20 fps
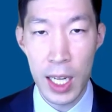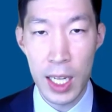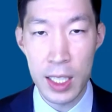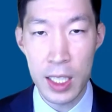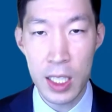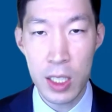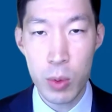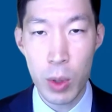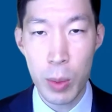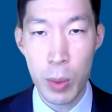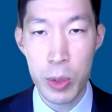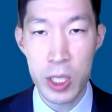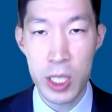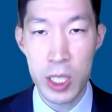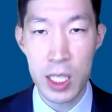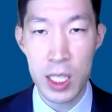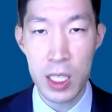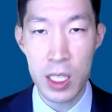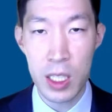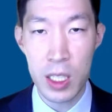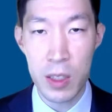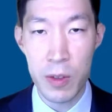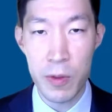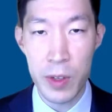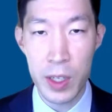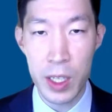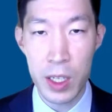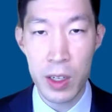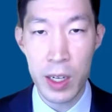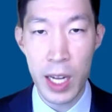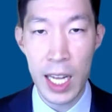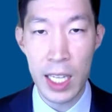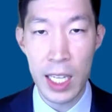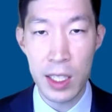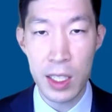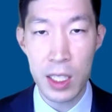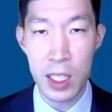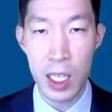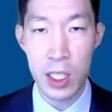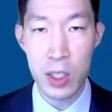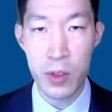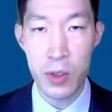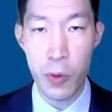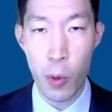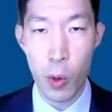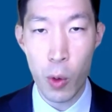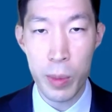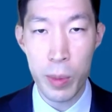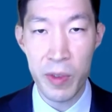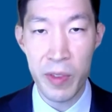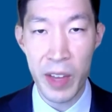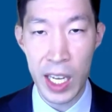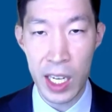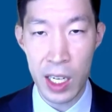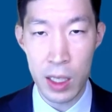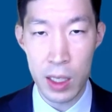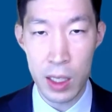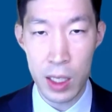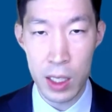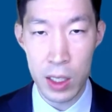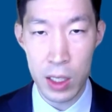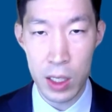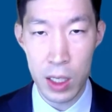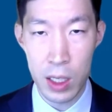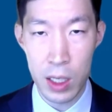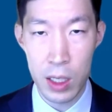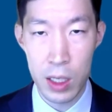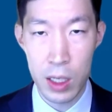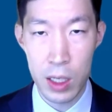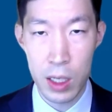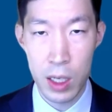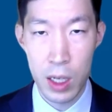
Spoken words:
as this represents a severe end-stage form of achalasia.